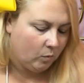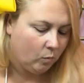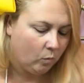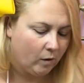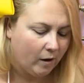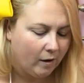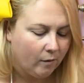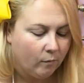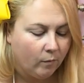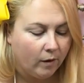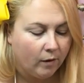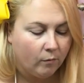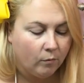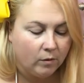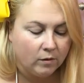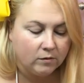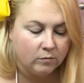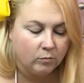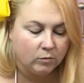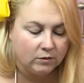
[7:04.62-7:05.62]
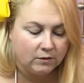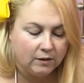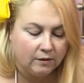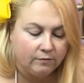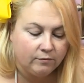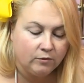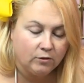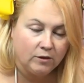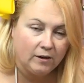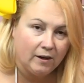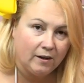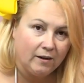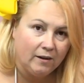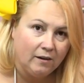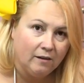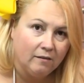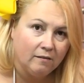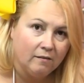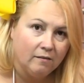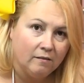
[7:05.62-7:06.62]
But what's that for down
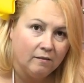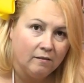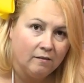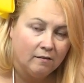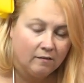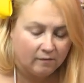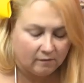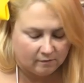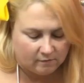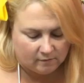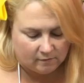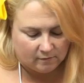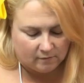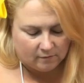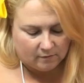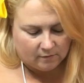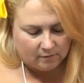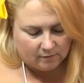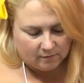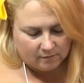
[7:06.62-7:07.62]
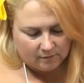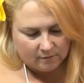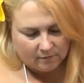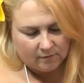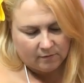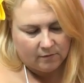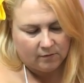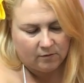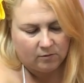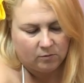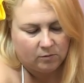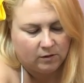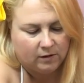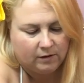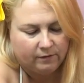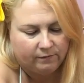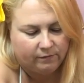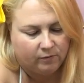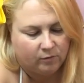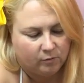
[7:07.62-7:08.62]
here? I don't know
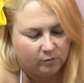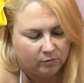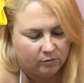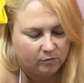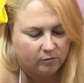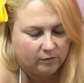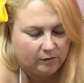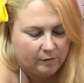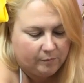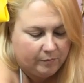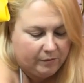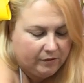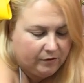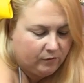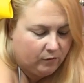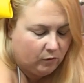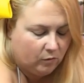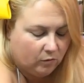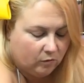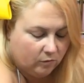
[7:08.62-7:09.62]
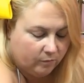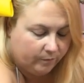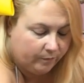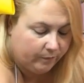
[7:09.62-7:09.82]
what that bit's for.